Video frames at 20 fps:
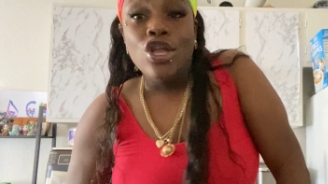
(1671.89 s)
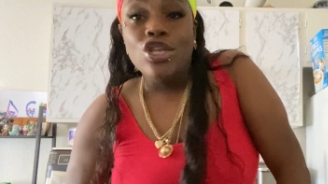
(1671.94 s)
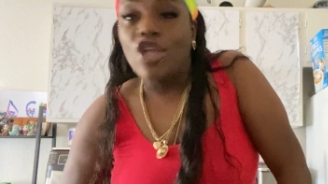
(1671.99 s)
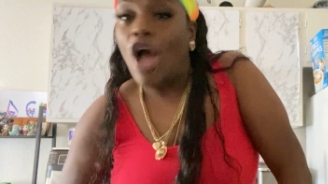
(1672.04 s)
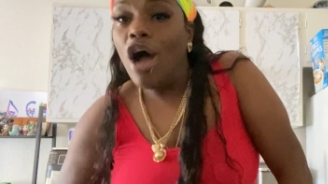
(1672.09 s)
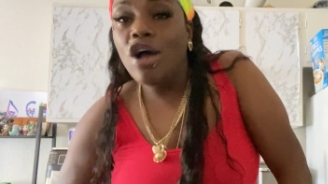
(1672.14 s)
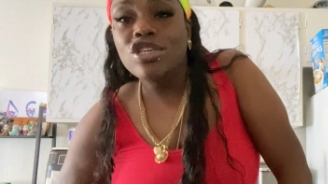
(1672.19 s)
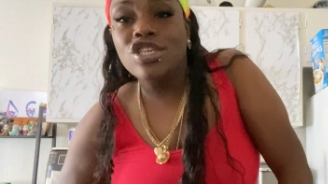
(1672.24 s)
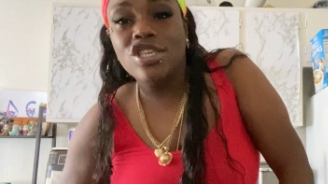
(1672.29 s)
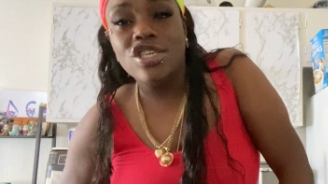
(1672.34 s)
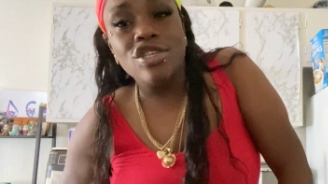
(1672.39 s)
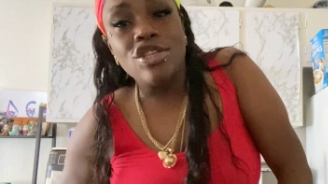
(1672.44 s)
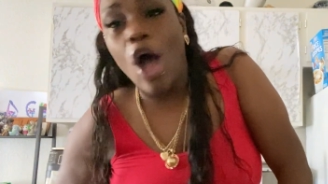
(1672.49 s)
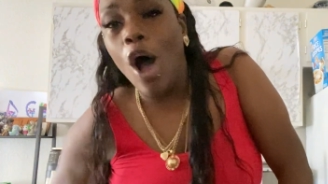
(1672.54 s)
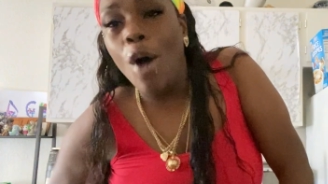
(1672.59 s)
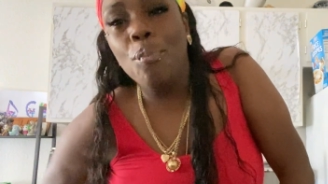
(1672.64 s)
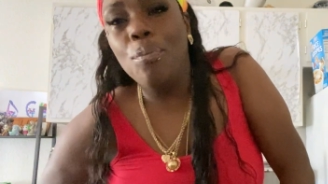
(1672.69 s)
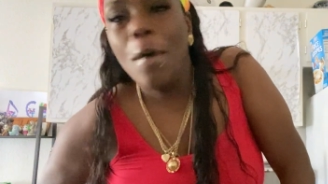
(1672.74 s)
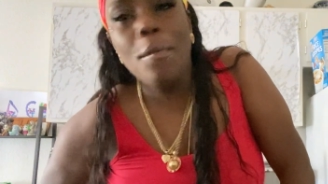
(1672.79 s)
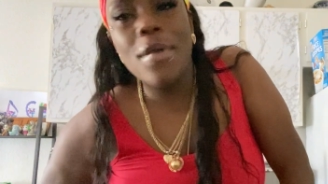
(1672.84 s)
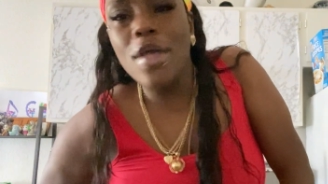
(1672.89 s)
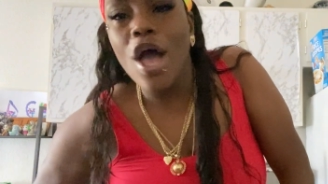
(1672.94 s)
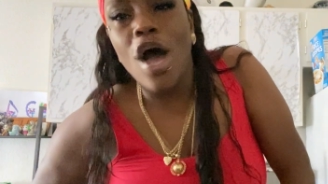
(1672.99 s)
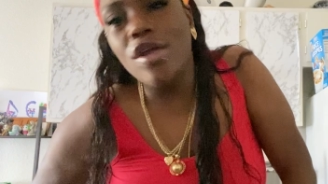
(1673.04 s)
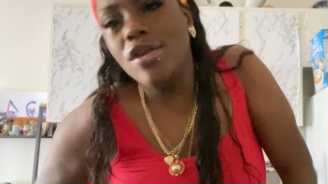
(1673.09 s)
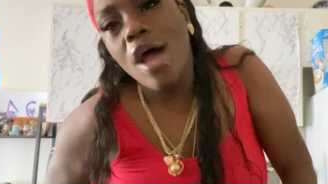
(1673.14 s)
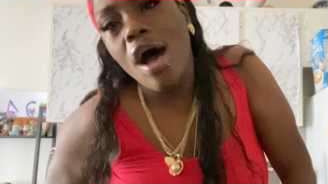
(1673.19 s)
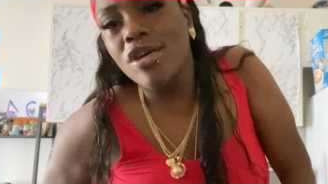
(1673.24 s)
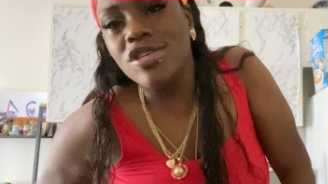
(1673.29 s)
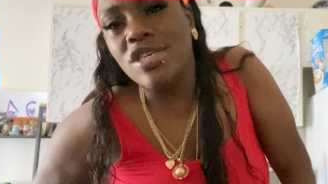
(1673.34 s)
don't don't put me
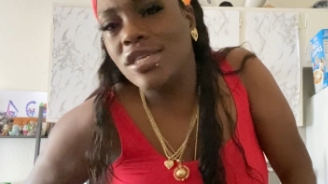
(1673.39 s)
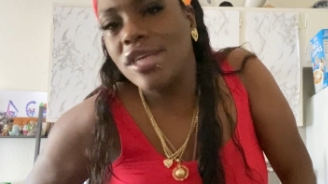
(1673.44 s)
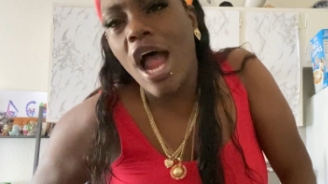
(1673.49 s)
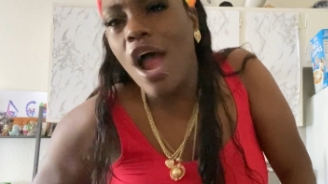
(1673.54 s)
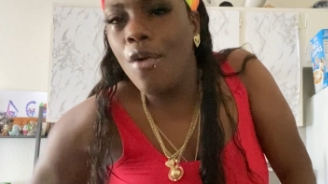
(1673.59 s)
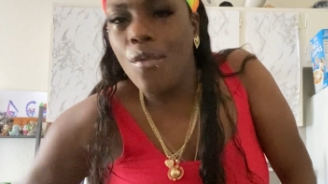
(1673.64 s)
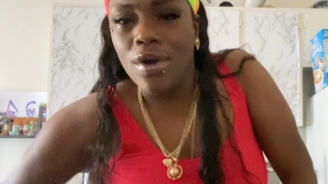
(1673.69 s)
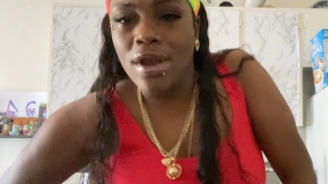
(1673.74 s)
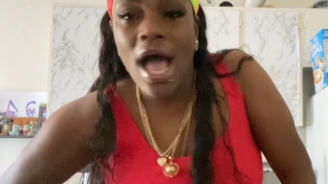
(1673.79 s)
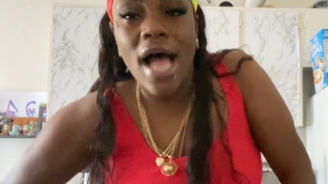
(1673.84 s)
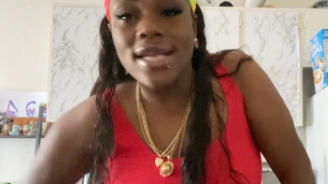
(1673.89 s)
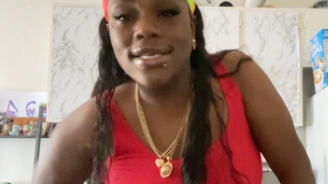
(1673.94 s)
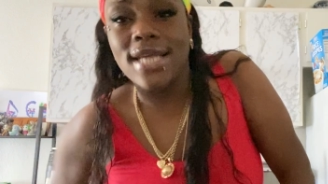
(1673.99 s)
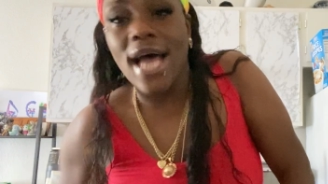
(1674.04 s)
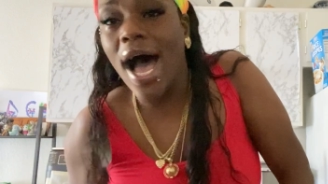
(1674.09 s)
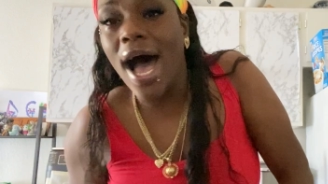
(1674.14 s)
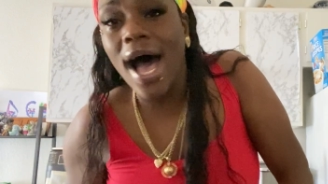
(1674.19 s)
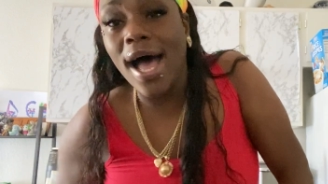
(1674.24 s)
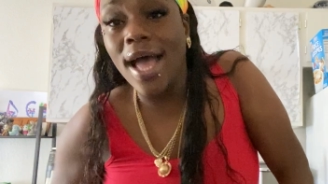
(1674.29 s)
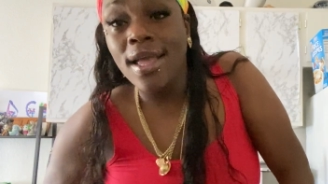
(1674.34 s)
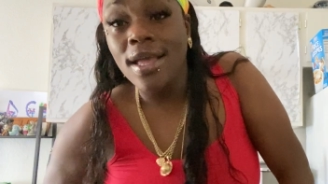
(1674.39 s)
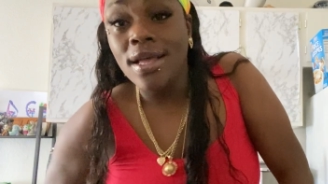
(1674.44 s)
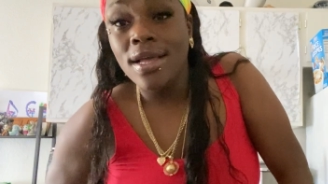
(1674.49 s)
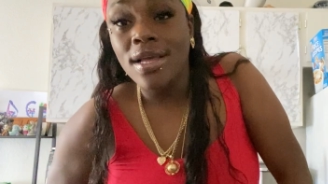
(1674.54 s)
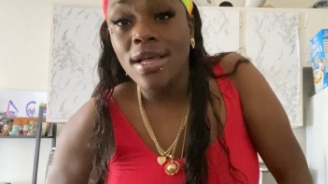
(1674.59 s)
on no shirt when I die.